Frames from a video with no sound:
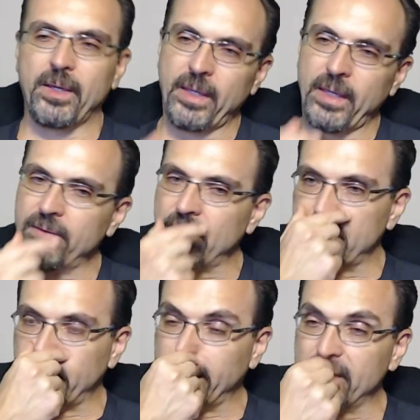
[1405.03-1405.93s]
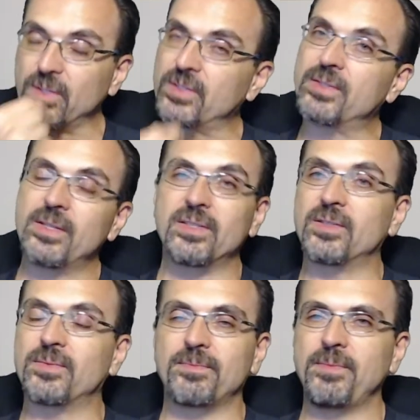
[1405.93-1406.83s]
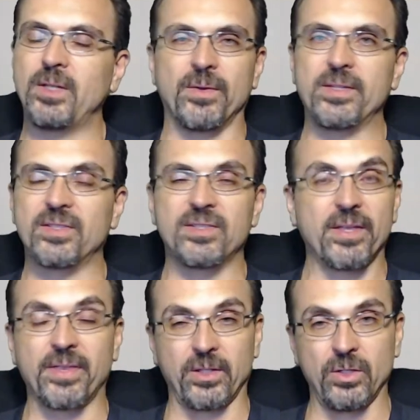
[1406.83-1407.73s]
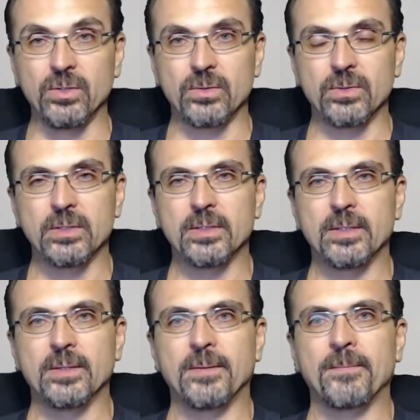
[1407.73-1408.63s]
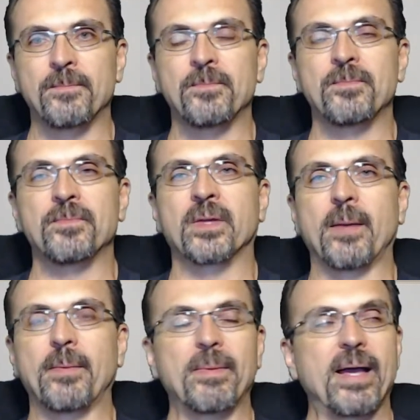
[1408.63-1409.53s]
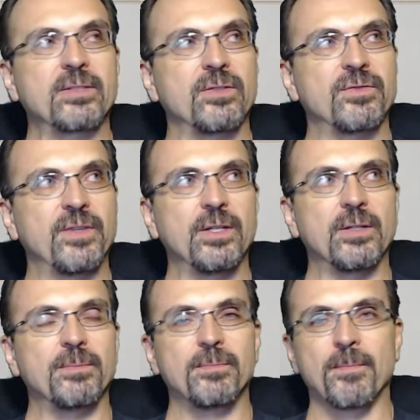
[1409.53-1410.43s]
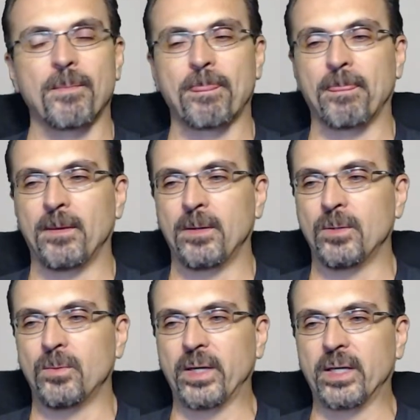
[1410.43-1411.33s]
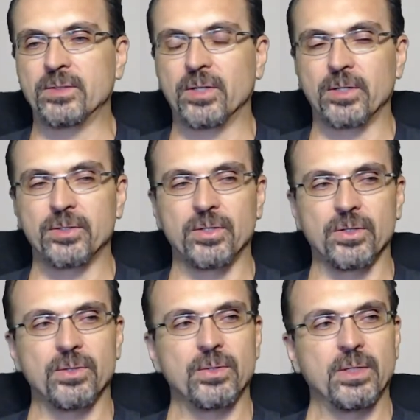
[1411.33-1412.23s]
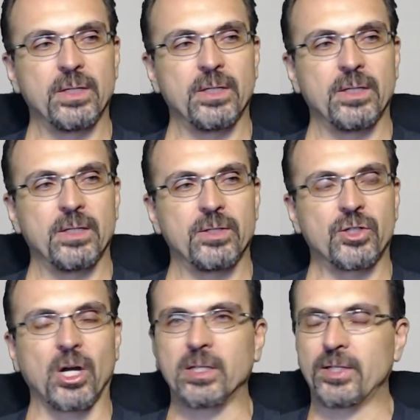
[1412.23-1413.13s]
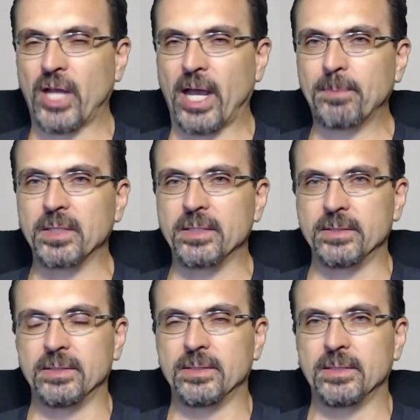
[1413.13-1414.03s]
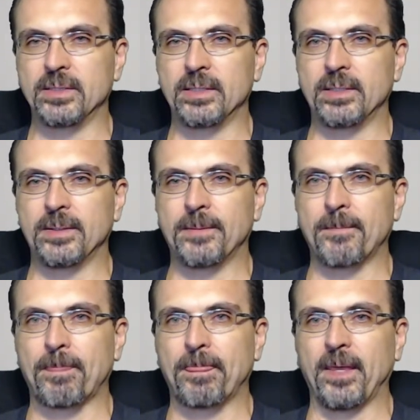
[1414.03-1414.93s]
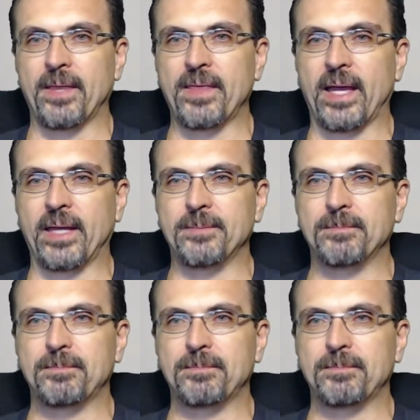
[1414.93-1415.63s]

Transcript: Even, and this is this is nothing new. Coming back to film, we can turn to Charlie Chaplin and that